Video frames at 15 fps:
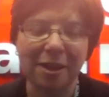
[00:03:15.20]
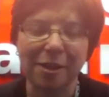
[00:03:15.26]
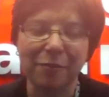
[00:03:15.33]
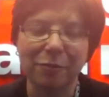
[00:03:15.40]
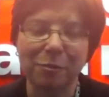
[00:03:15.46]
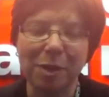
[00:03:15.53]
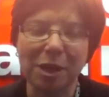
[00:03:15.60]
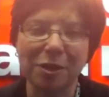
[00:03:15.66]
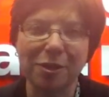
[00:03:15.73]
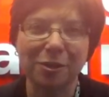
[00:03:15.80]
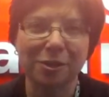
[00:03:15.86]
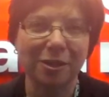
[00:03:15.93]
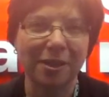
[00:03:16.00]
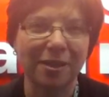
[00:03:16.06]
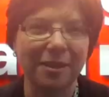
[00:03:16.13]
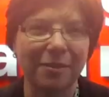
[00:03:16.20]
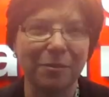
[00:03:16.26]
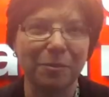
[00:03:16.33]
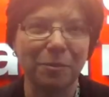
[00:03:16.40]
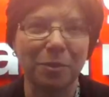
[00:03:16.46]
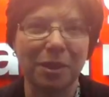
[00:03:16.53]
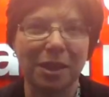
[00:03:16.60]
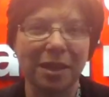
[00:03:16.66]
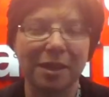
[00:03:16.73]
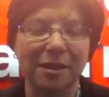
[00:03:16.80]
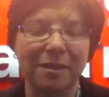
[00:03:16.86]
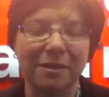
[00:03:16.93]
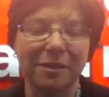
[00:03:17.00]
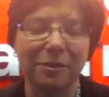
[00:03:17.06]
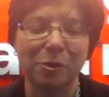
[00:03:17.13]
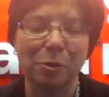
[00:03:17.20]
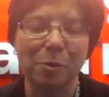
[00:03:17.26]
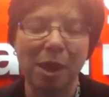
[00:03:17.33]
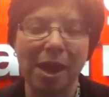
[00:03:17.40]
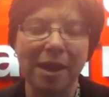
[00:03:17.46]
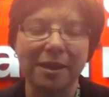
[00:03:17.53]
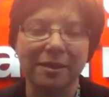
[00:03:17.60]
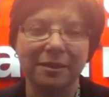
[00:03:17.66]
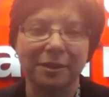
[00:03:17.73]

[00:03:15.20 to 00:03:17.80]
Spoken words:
information so that when they go back